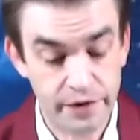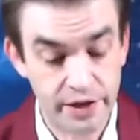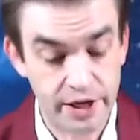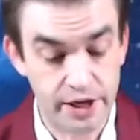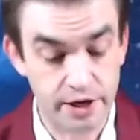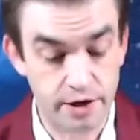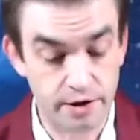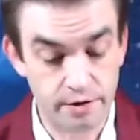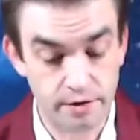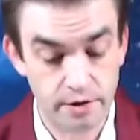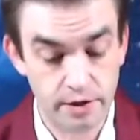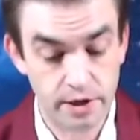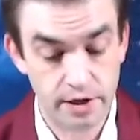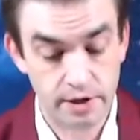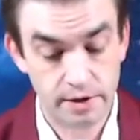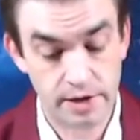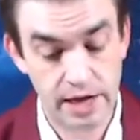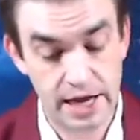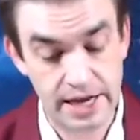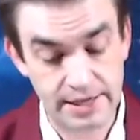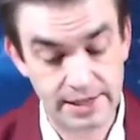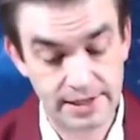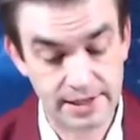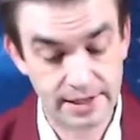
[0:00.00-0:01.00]
You know,
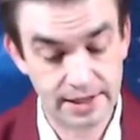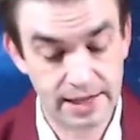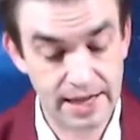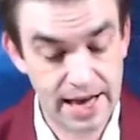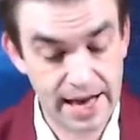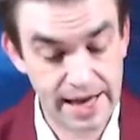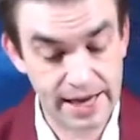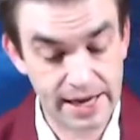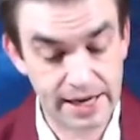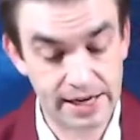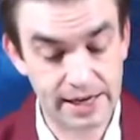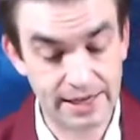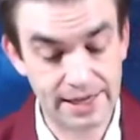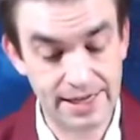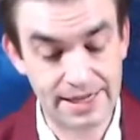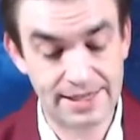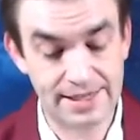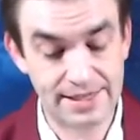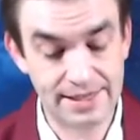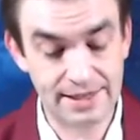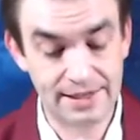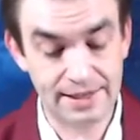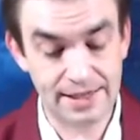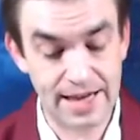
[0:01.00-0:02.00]
it's like
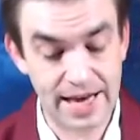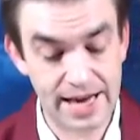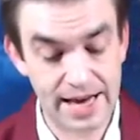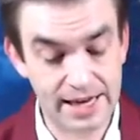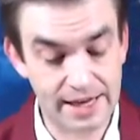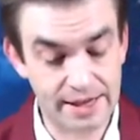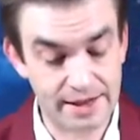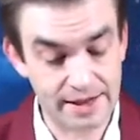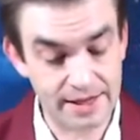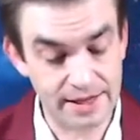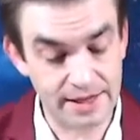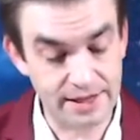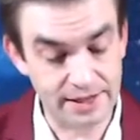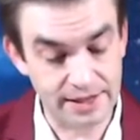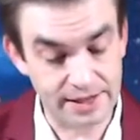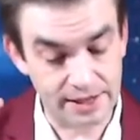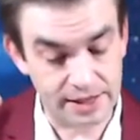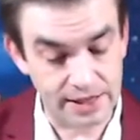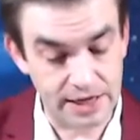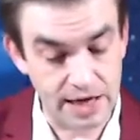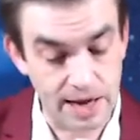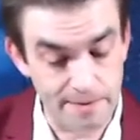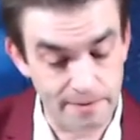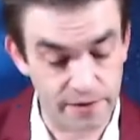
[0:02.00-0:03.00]

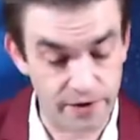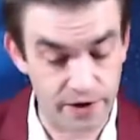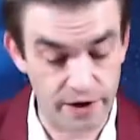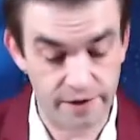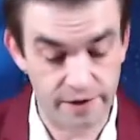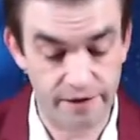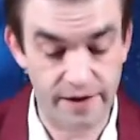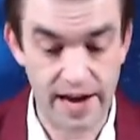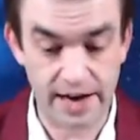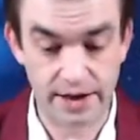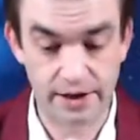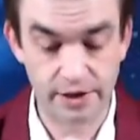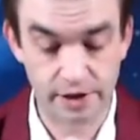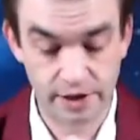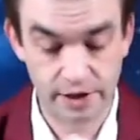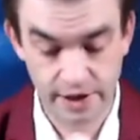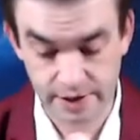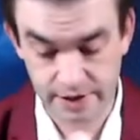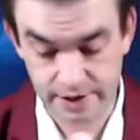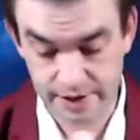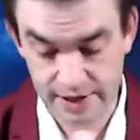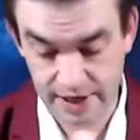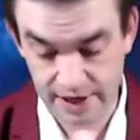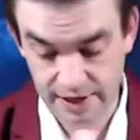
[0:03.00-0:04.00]
the comfort factor,
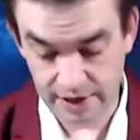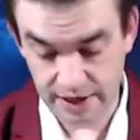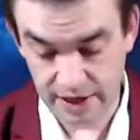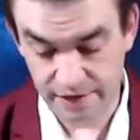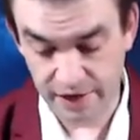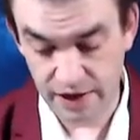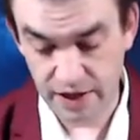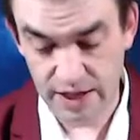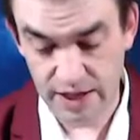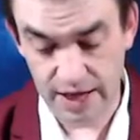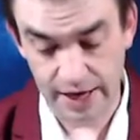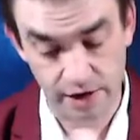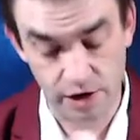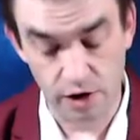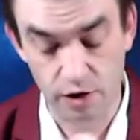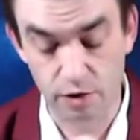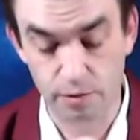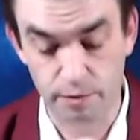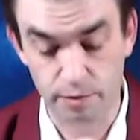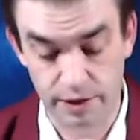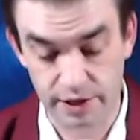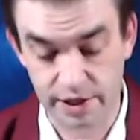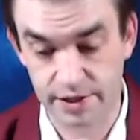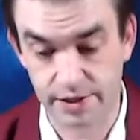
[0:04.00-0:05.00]
because they feel like
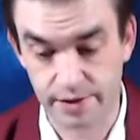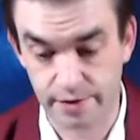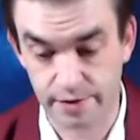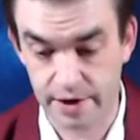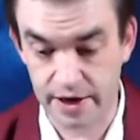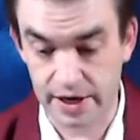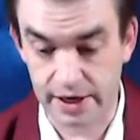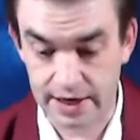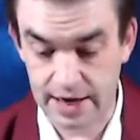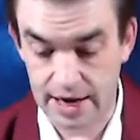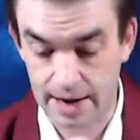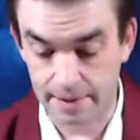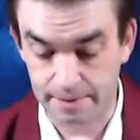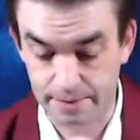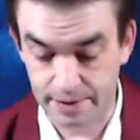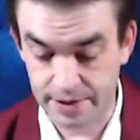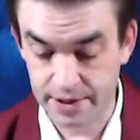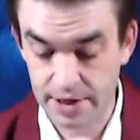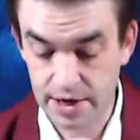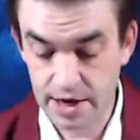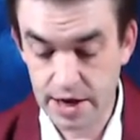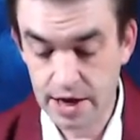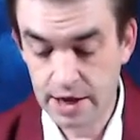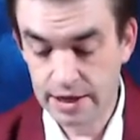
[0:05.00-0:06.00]
home with this Three of
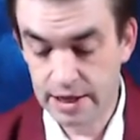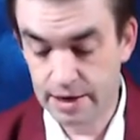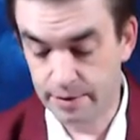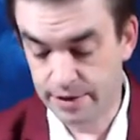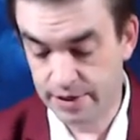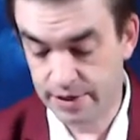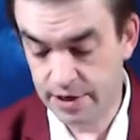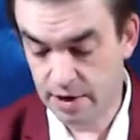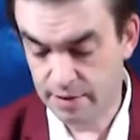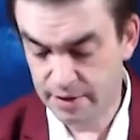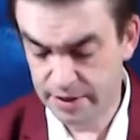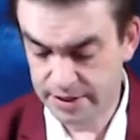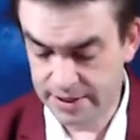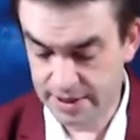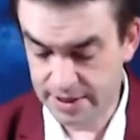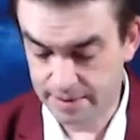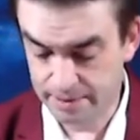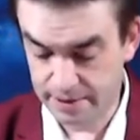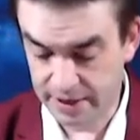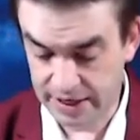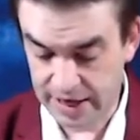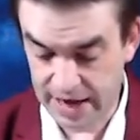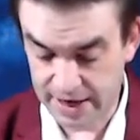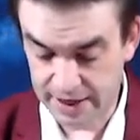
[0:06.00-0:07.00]
Cups. There was always
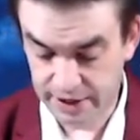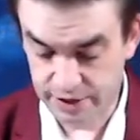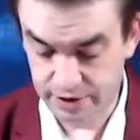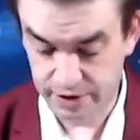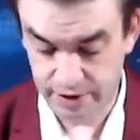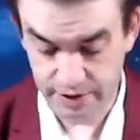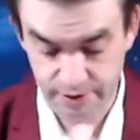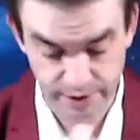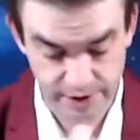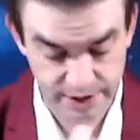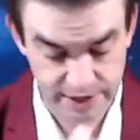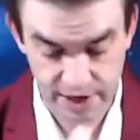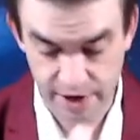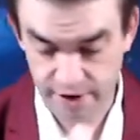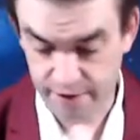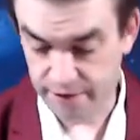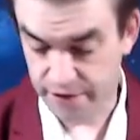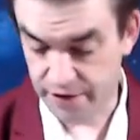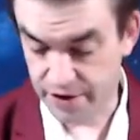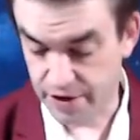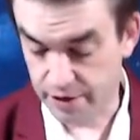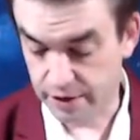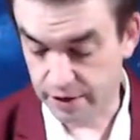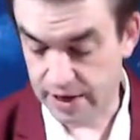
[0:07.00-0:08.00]
something extra that was there
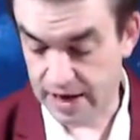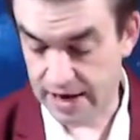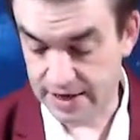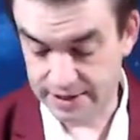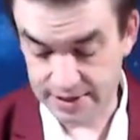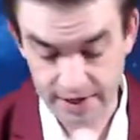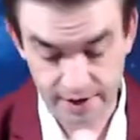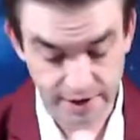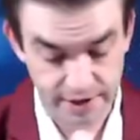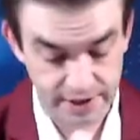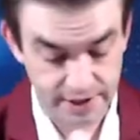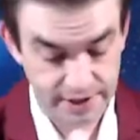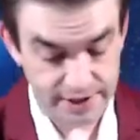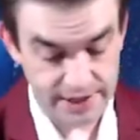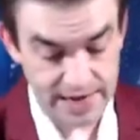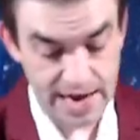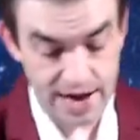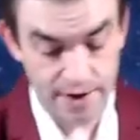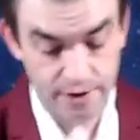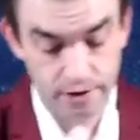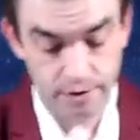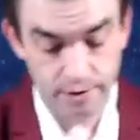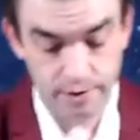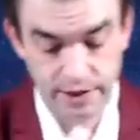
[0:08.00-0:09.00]
for you guys under this
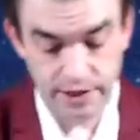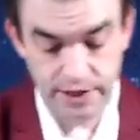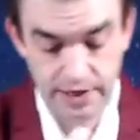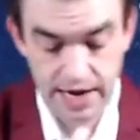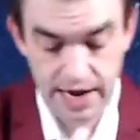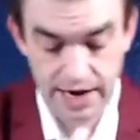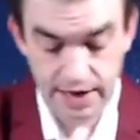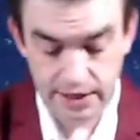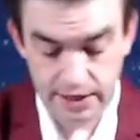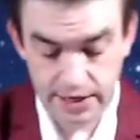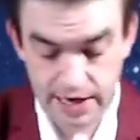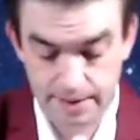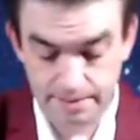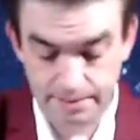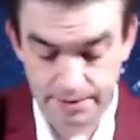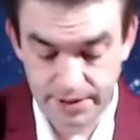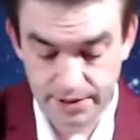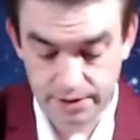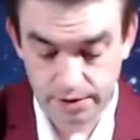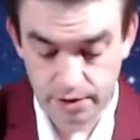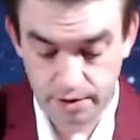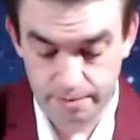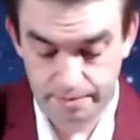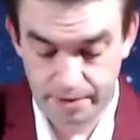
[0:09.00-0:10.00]
tower with the Knight of Cups,
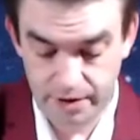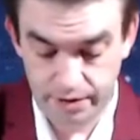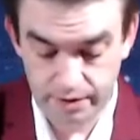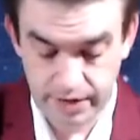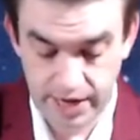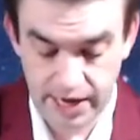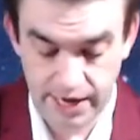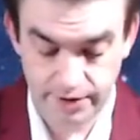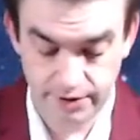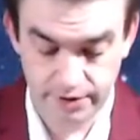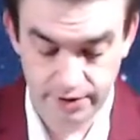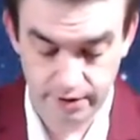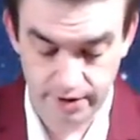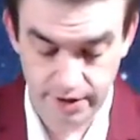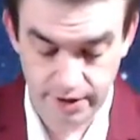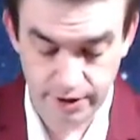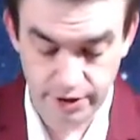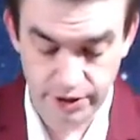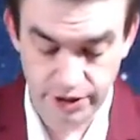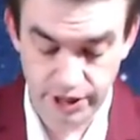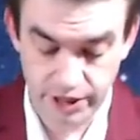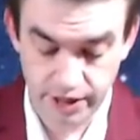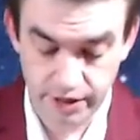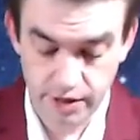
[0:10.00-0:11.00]
Scorpio Cancer
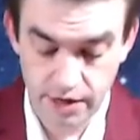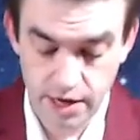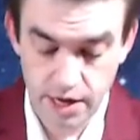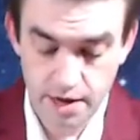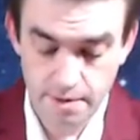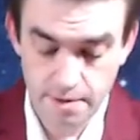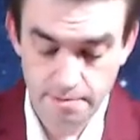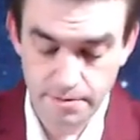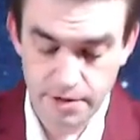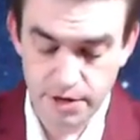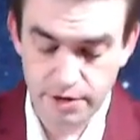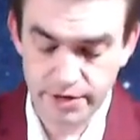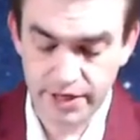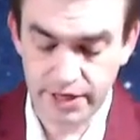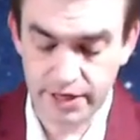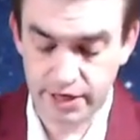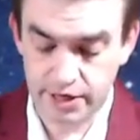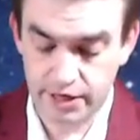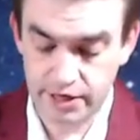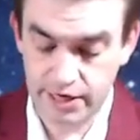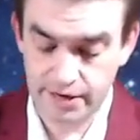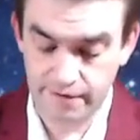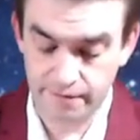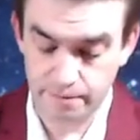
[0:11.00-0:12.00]
energy. Music
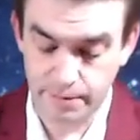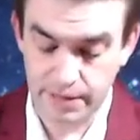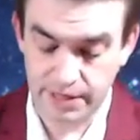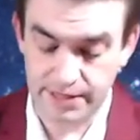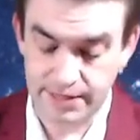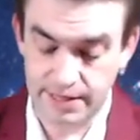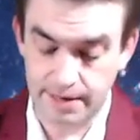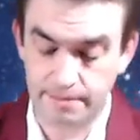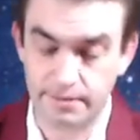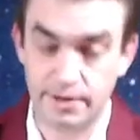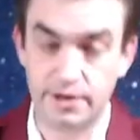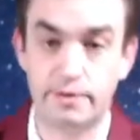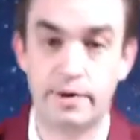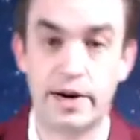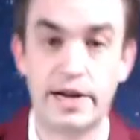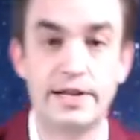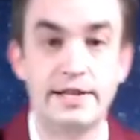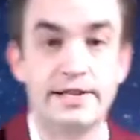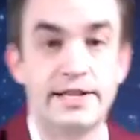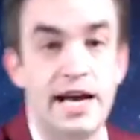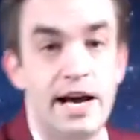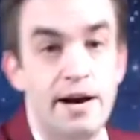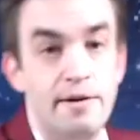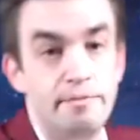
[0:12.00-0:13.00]
could even be something that
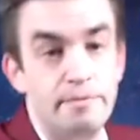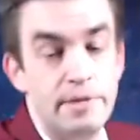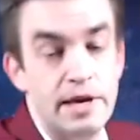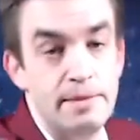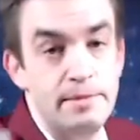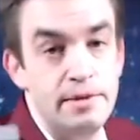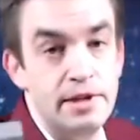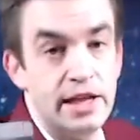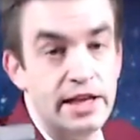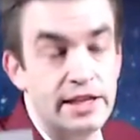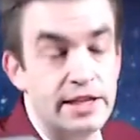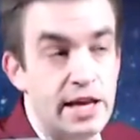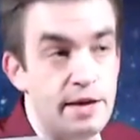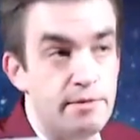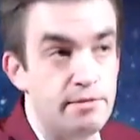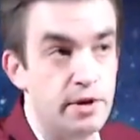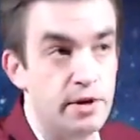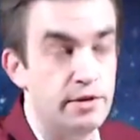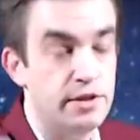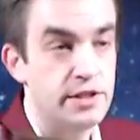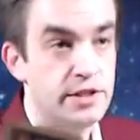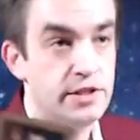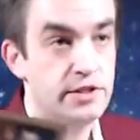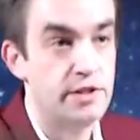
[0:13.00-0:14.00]
rains out. Maybe like they
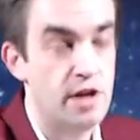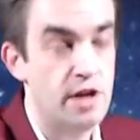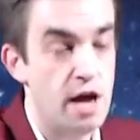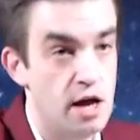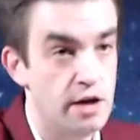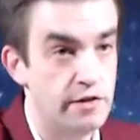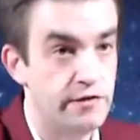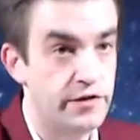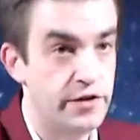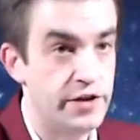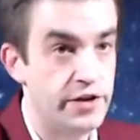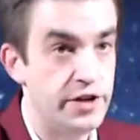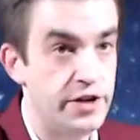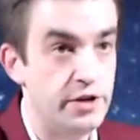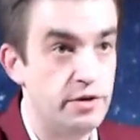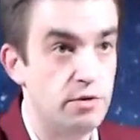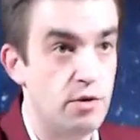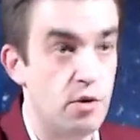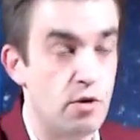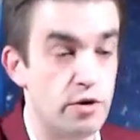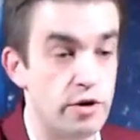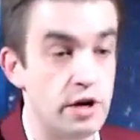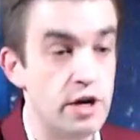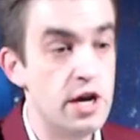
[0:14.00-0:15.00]
wrote a song for you,
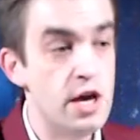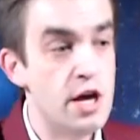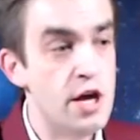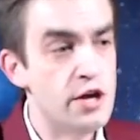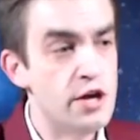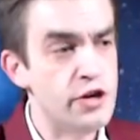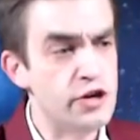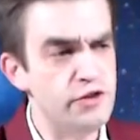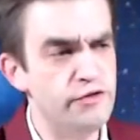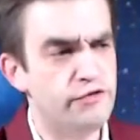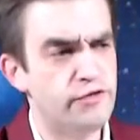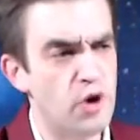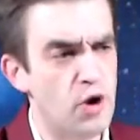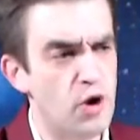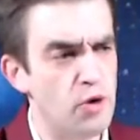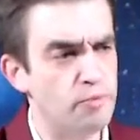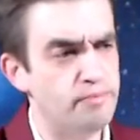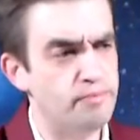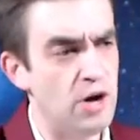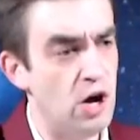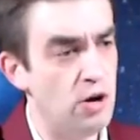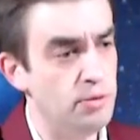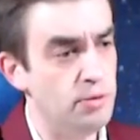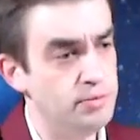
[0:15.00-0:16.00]
or you've
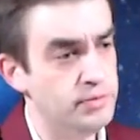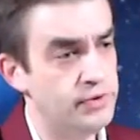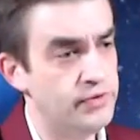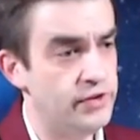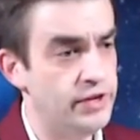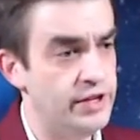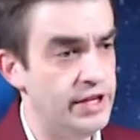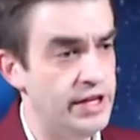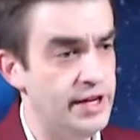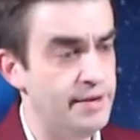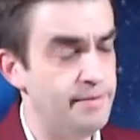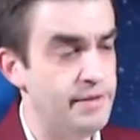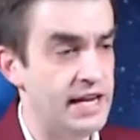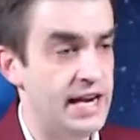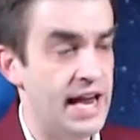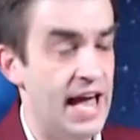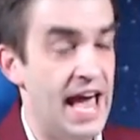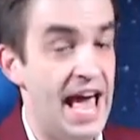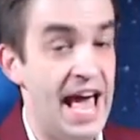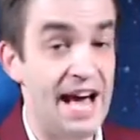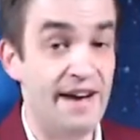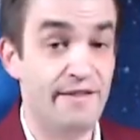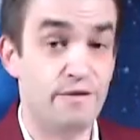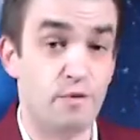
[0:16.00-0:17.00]
wrote poems for them that
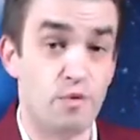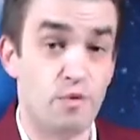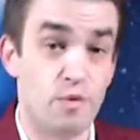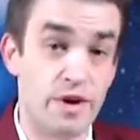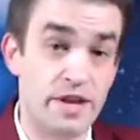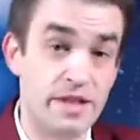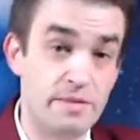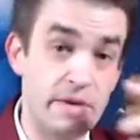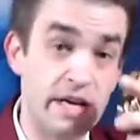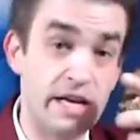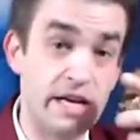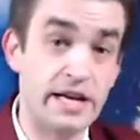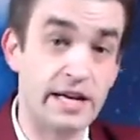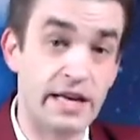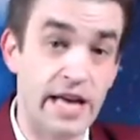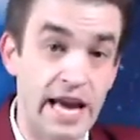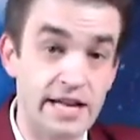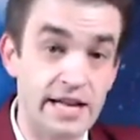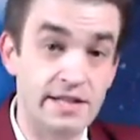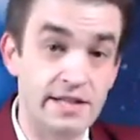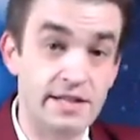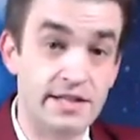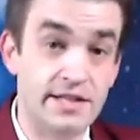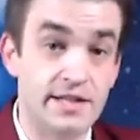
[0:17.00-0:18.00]
have rhythmic
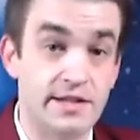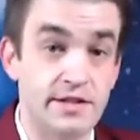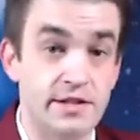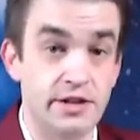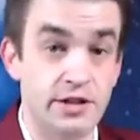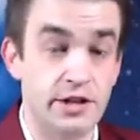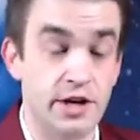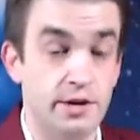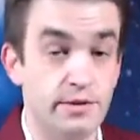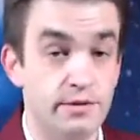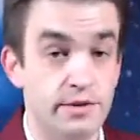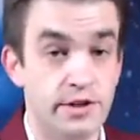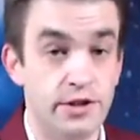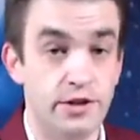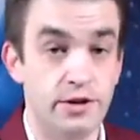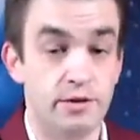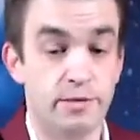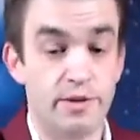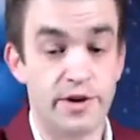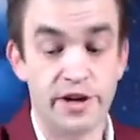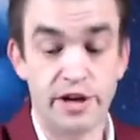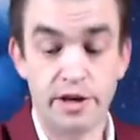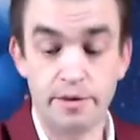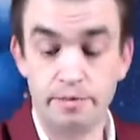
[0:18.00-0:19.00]
cadences and tones to
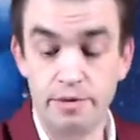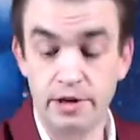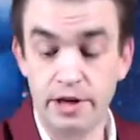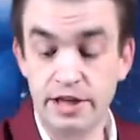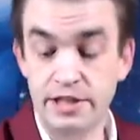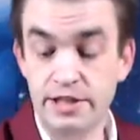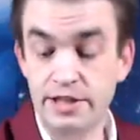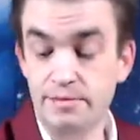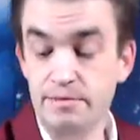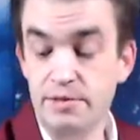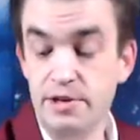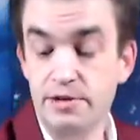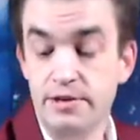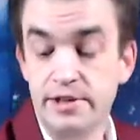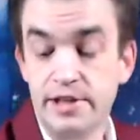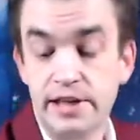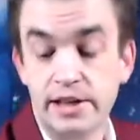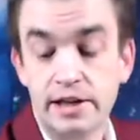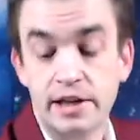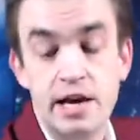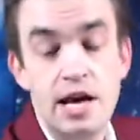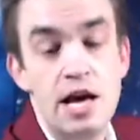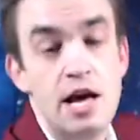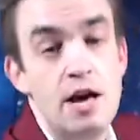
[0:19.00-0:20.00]
it where you could put it to music.